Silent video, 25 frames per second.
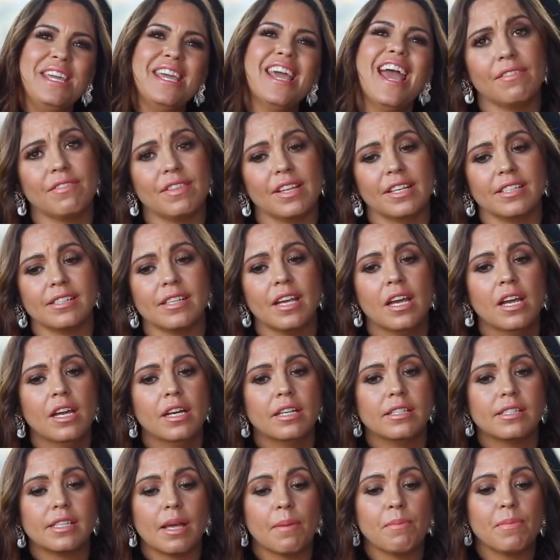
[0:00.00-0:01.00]
If there's
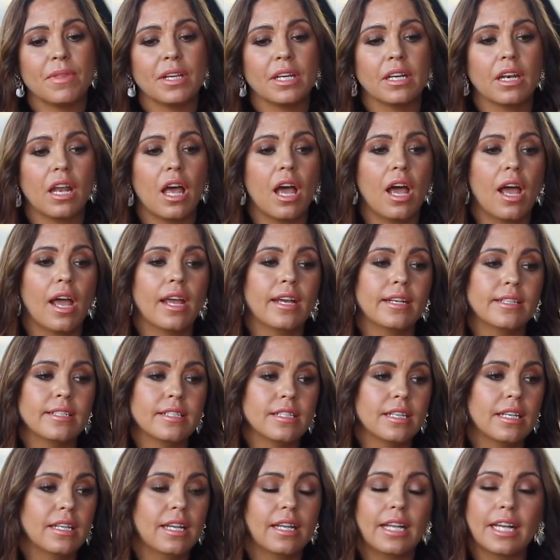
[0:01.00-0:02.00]
something lying
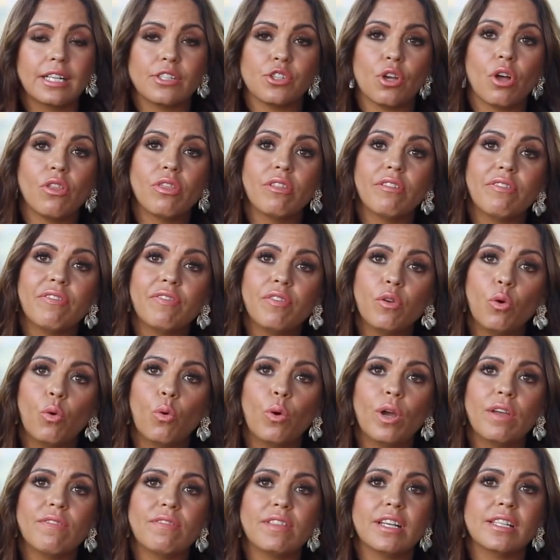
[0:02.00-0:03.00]
that's on the
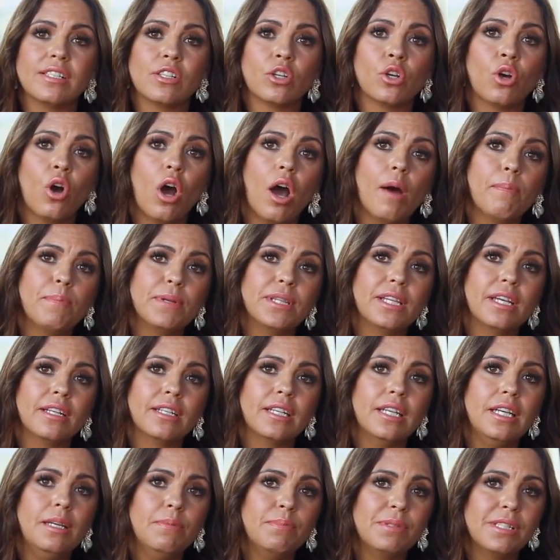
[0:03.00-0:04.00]
floor, if there's a carpet that
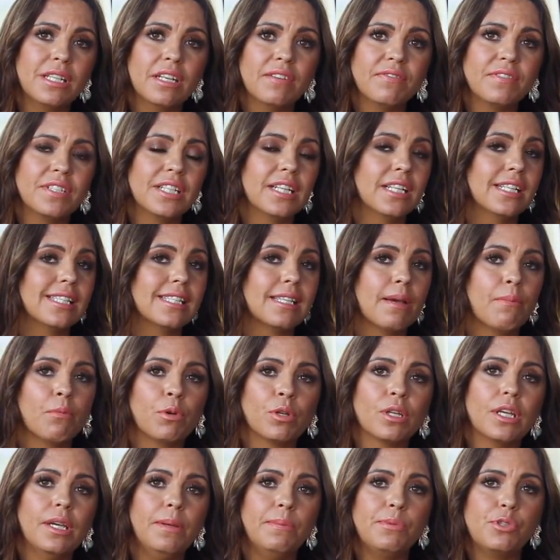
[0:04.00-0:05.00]
keeps lifting and
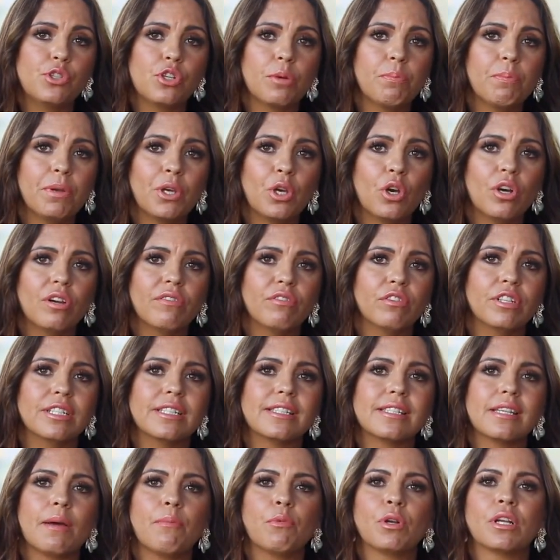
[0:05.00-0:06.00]
someone keeps tripping over it,
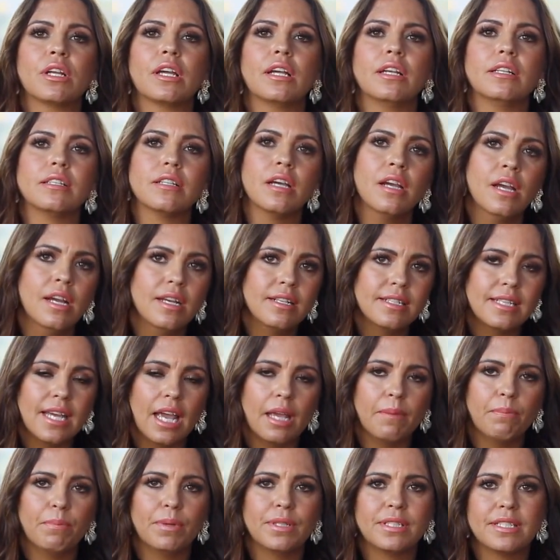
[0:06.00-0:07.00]
someone can
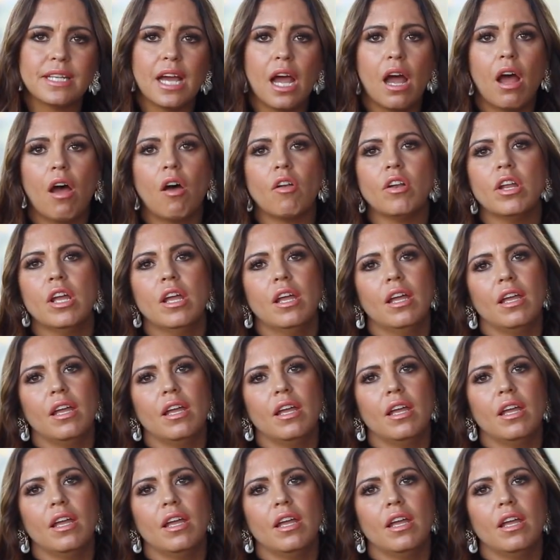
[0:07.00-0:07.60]
tape it down.